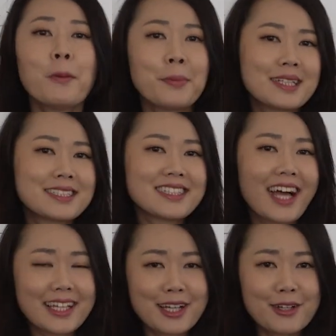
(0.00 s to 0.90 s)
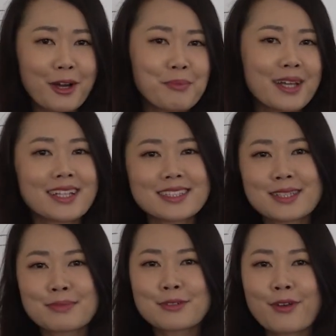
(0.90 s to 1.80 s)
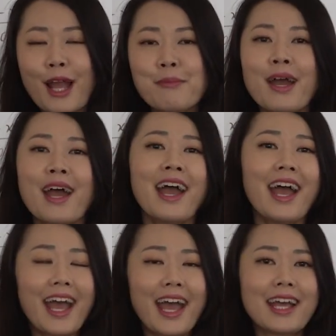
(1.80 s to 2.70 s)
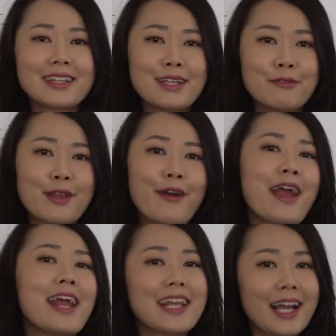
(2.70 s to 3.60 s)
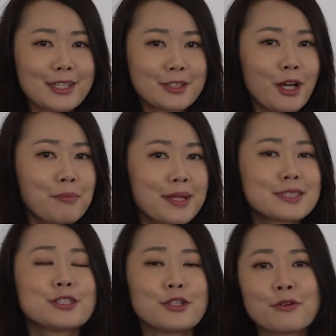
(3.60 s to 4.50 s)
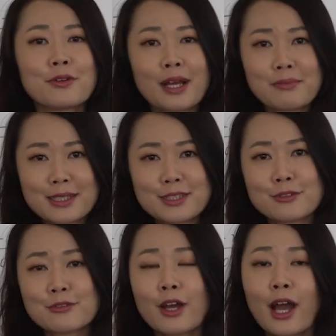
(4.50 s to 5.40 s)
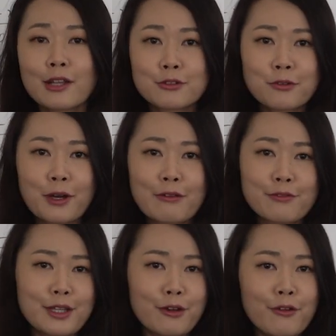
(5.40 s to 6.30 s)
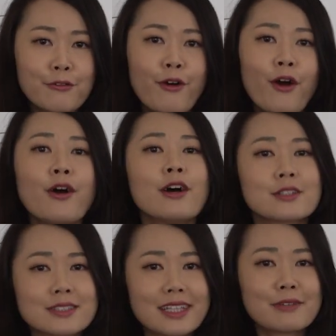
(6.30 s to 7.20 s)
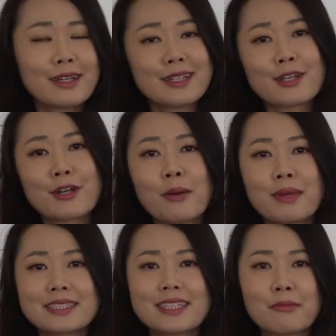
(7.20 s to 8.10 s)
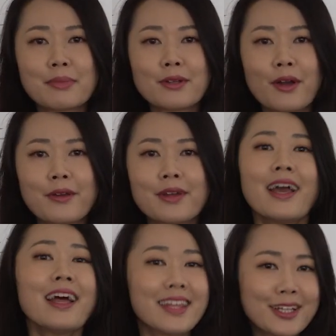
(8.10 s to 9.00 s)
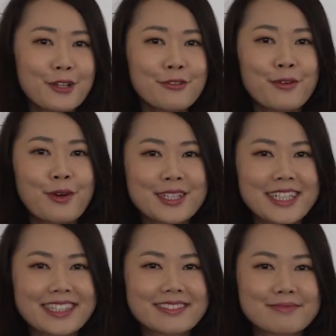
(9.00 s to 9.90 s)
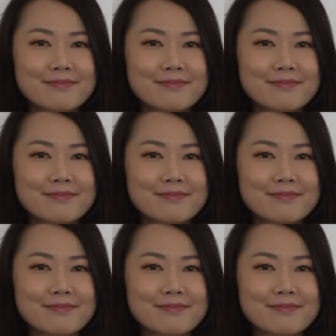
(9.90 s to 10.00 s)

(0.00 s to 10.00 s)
Please like, comment and subscribe. And if there are any other topics you would like me to do a video for, just leave it in the comments down below. Thank you for watching.